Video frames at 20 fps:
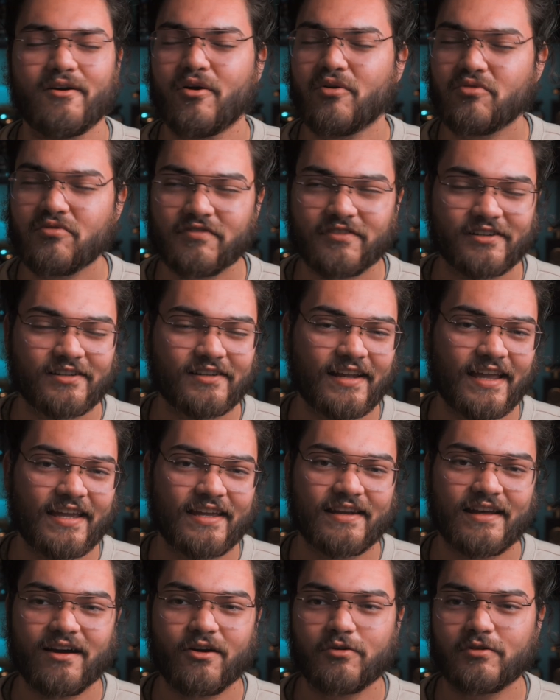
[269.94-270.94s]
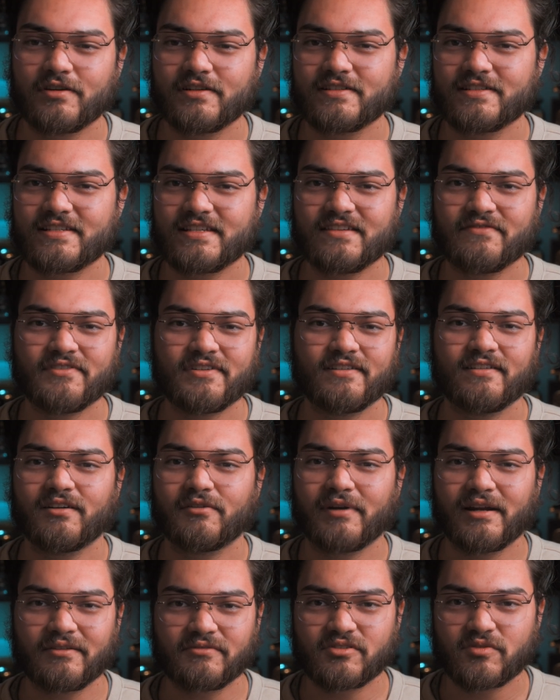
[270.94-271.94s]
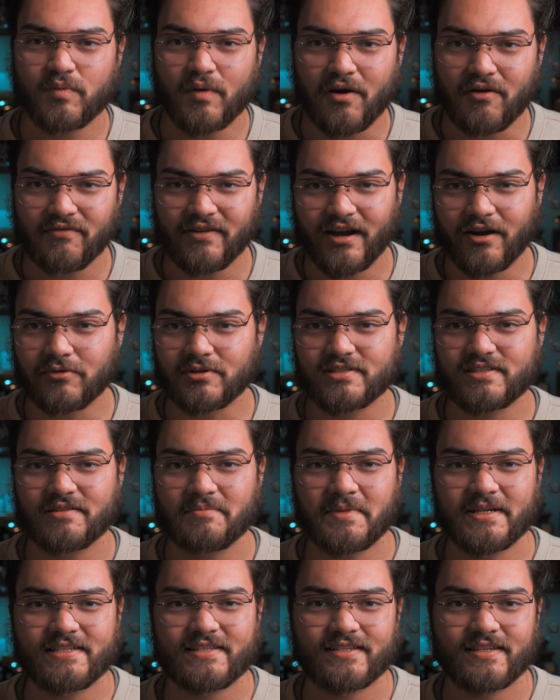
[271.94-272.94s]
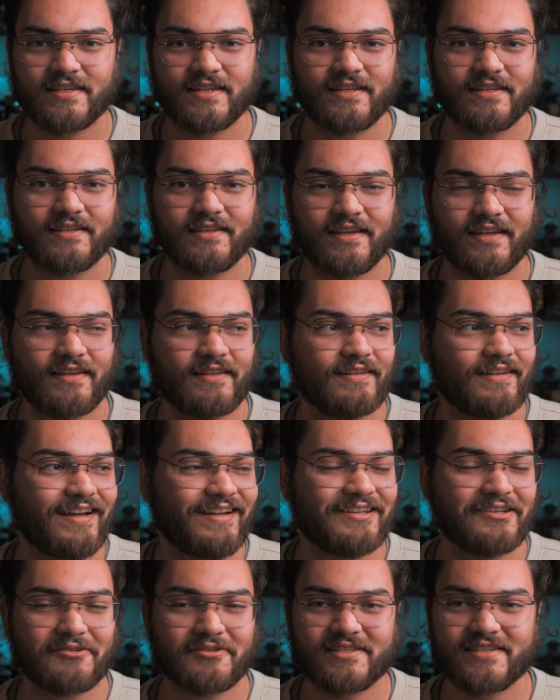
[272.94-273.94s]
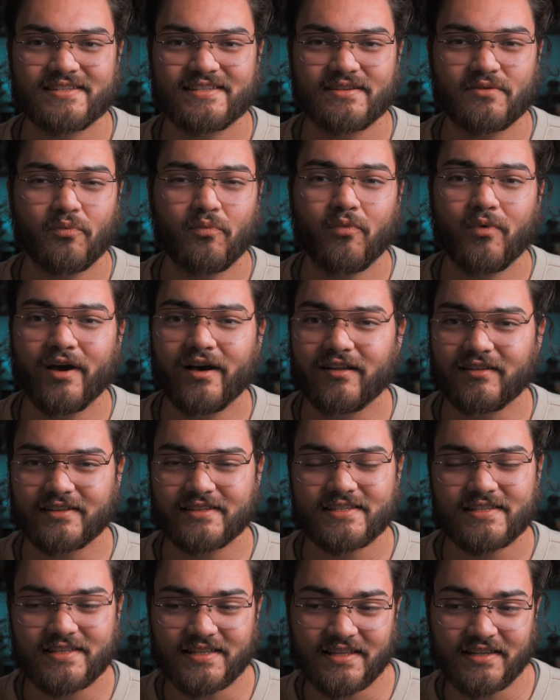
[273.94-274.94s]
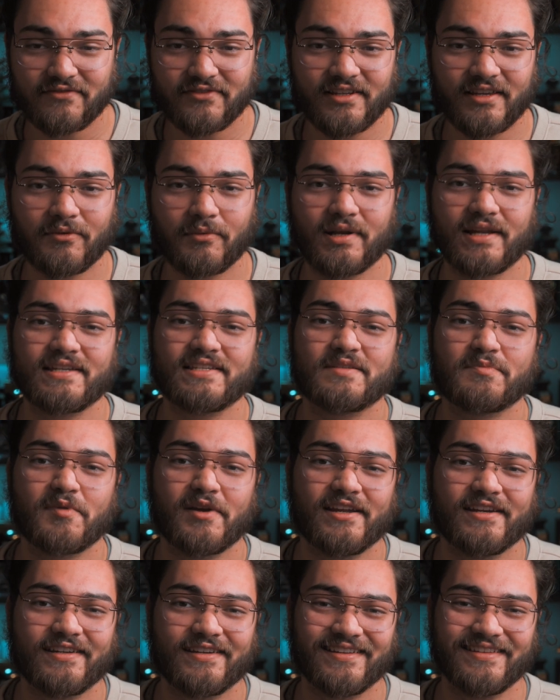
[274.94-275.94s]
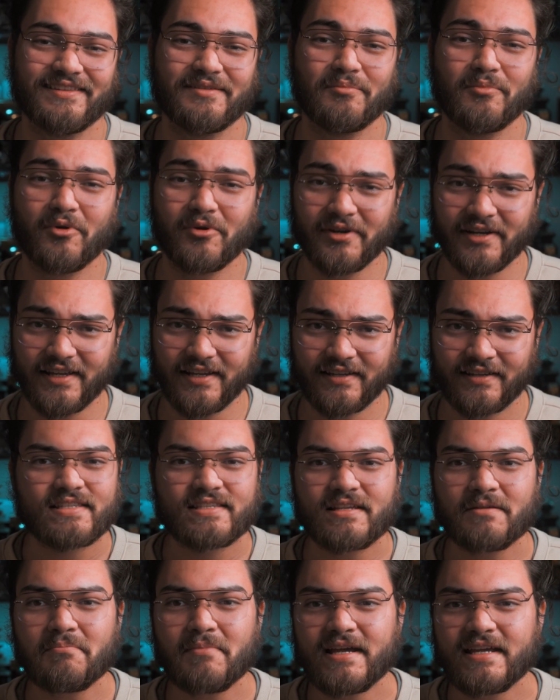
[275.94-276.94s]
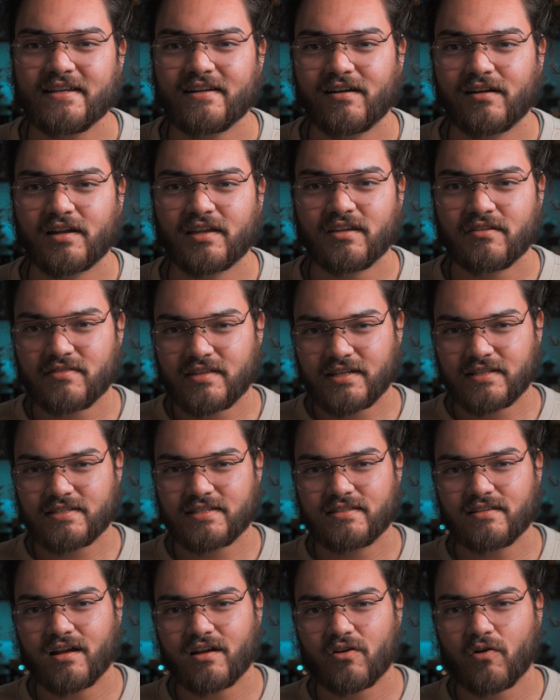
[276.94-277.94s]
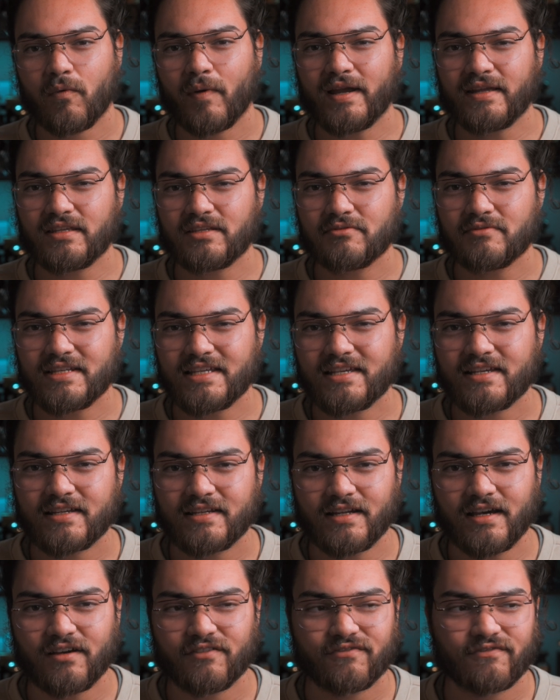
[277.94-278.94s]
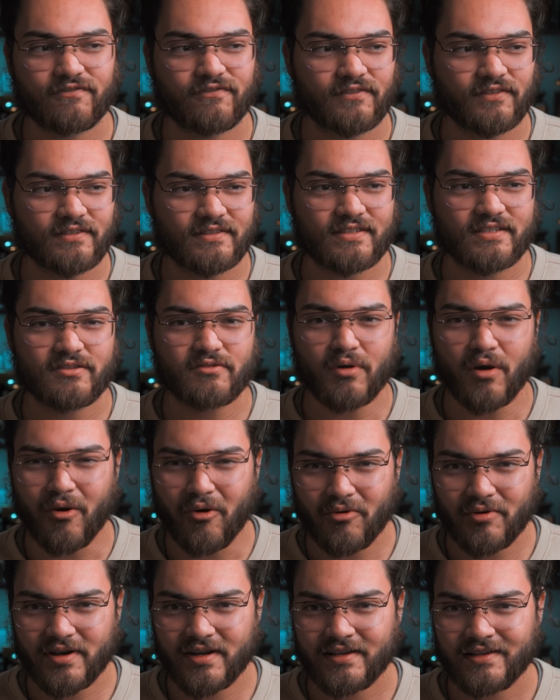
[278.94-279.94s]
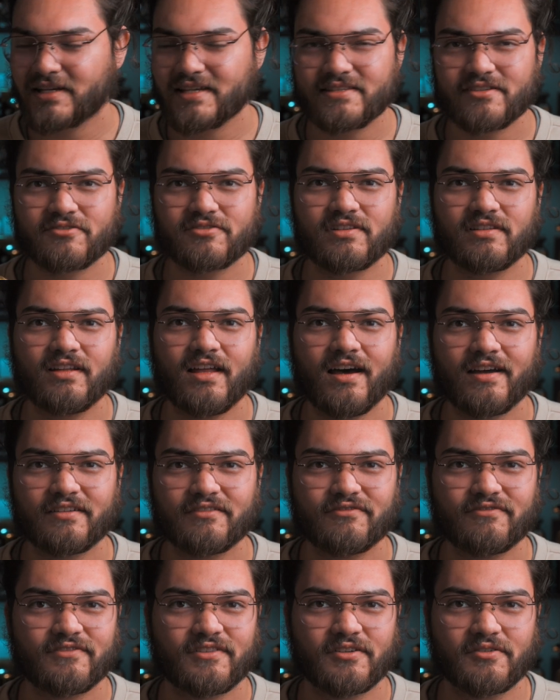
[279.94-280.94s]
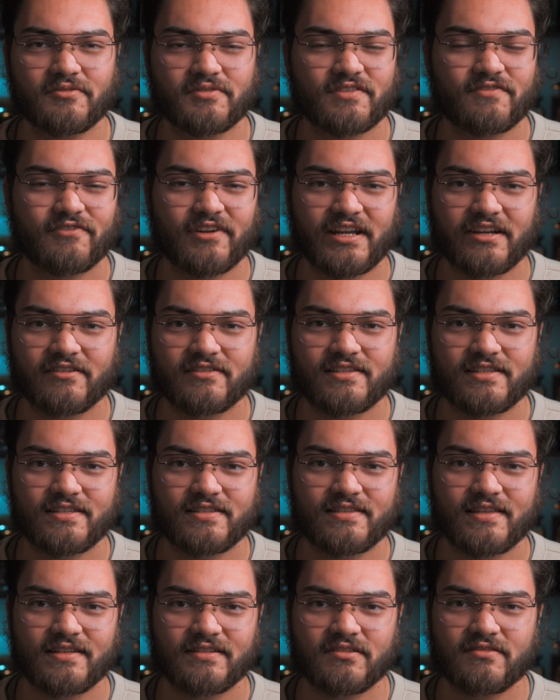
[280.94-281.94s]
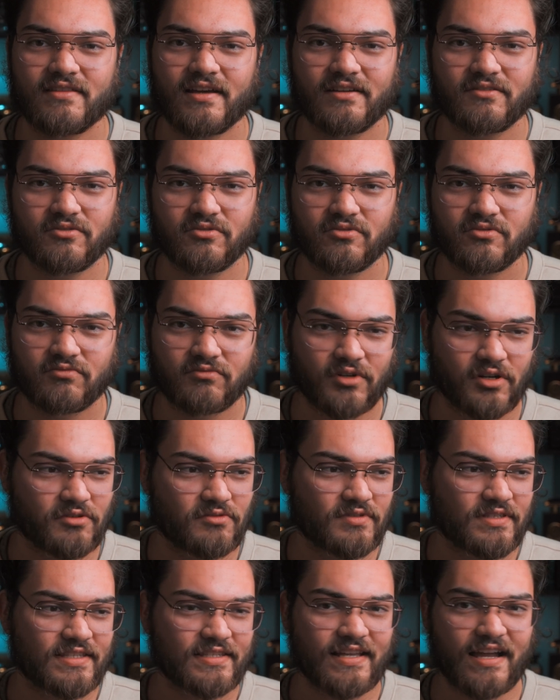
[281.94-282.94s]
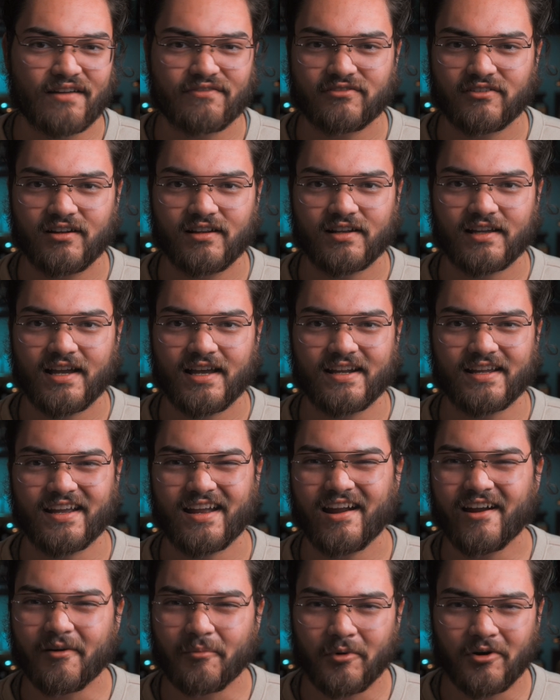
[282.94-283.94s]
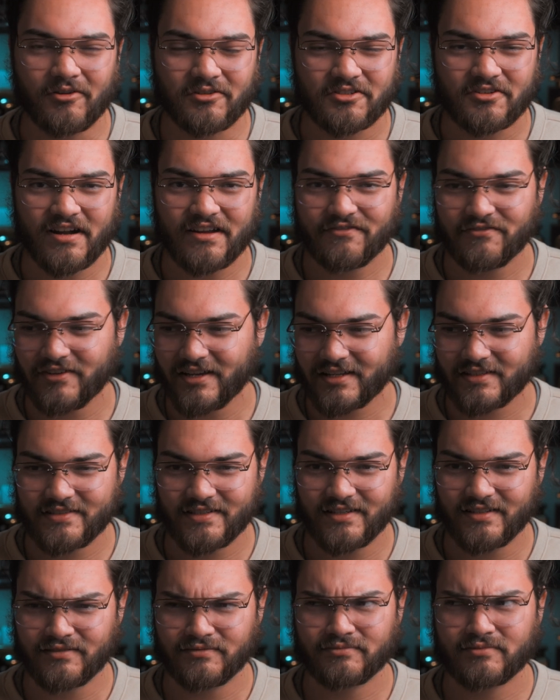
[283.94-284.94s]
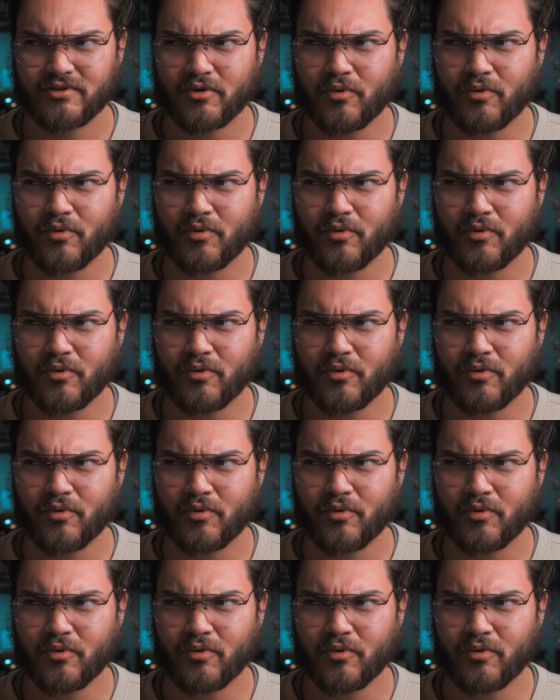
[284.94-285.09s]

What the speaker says: over 8 hours, even around 12 hours on my skin, and I noticed it well into the evening when I sprayed it in the morning. Some might argue that it's not quite unique enough to own because there's a lot of those fragrances that do that oud, rose, saffron, kind of caramel, trifecta,